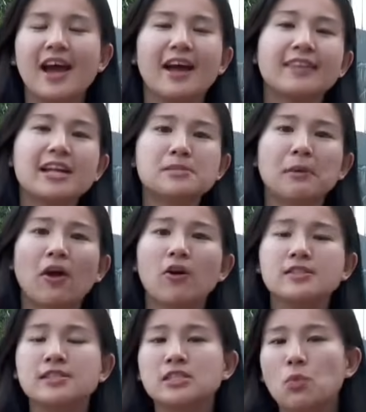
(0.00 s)
And that's
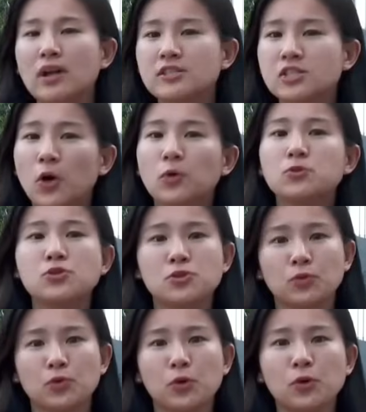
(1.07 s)
because its once
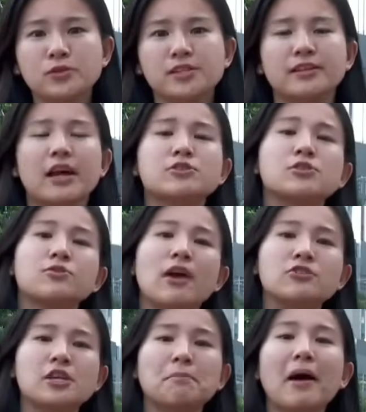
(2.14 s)
coastal roads are now
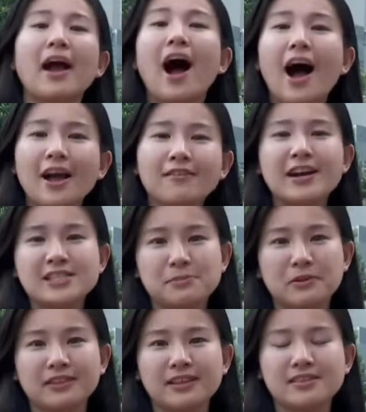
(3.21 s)
surrounded by high-rise
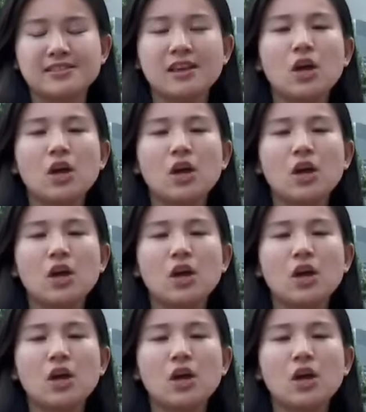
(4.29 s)
buildings,